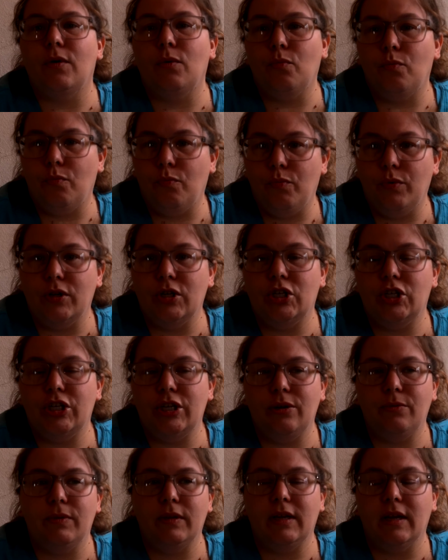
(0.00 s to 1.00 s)
When
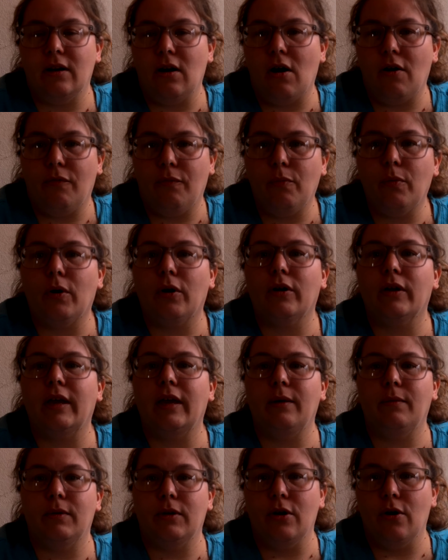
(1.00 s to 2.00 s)
she would get off work, he
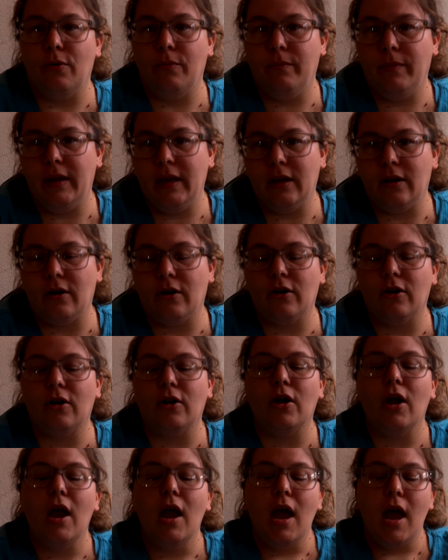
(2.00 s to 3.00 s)
would go meet
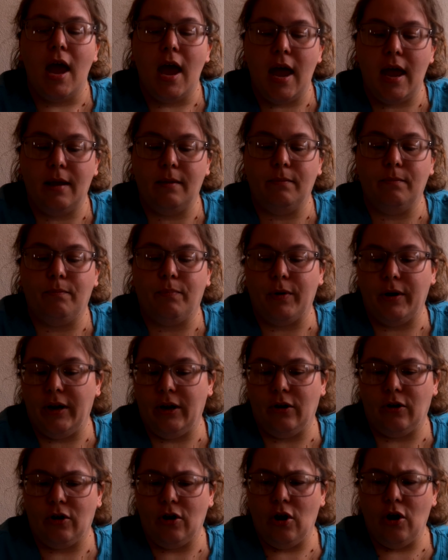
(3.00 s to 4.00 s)
her and bring
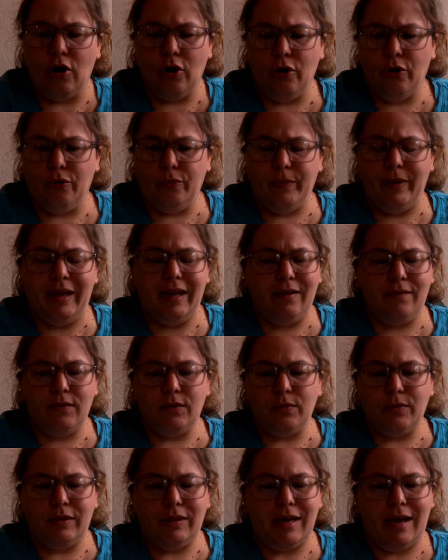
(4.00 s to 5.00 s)
her home, even
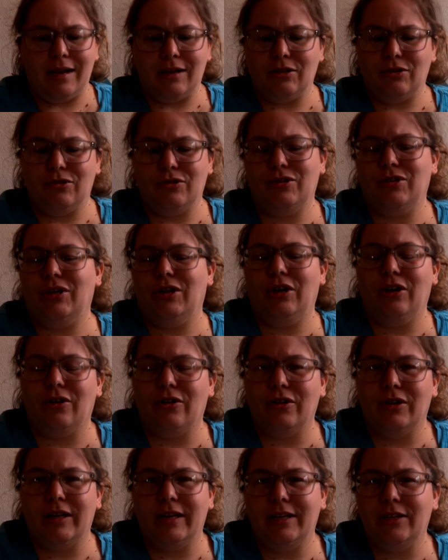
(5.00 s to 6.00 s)
with the extra
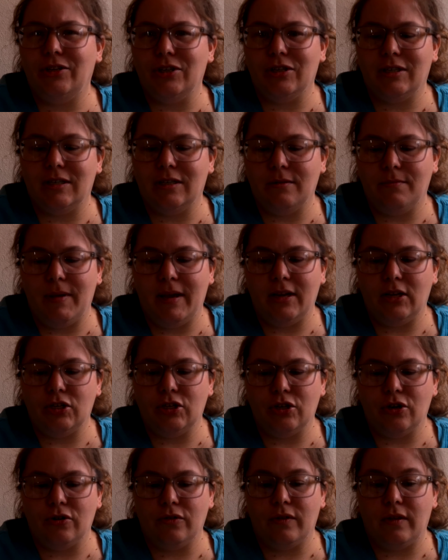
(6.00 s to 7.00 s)
security, just to make
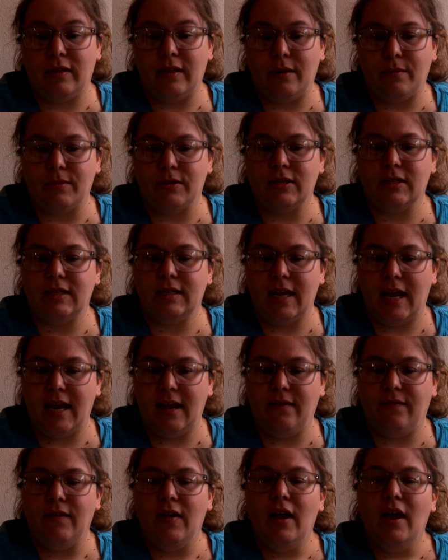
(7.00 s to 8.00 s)
sure that they were
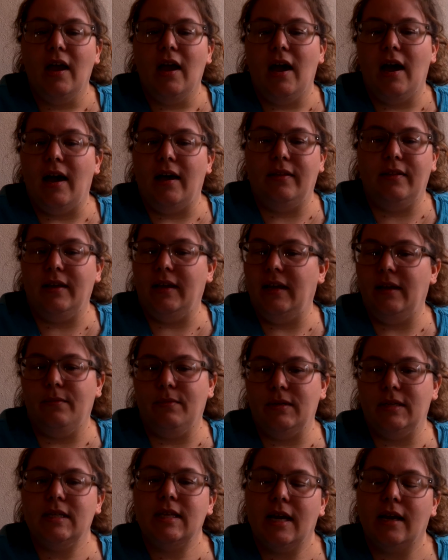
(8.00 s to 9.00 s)
safe and that he
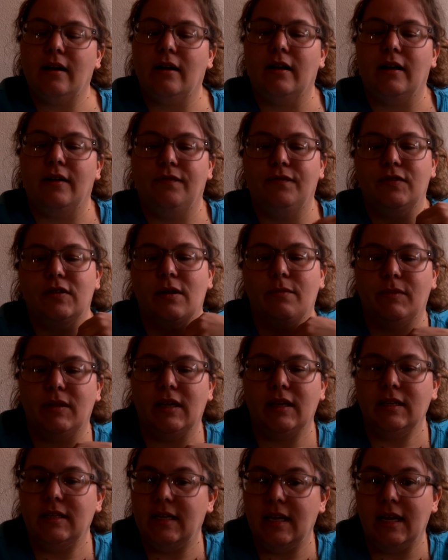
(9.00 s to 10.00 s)
was there if
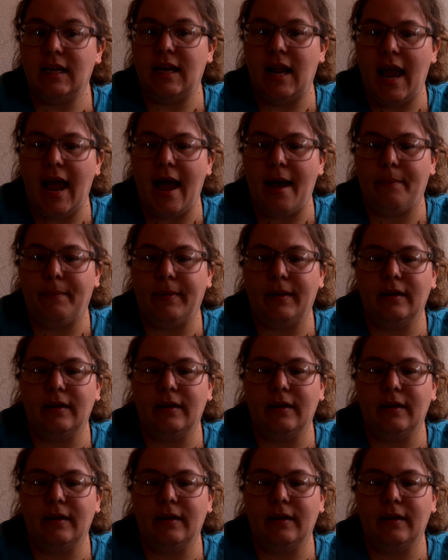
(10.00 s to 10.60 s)
something did happen.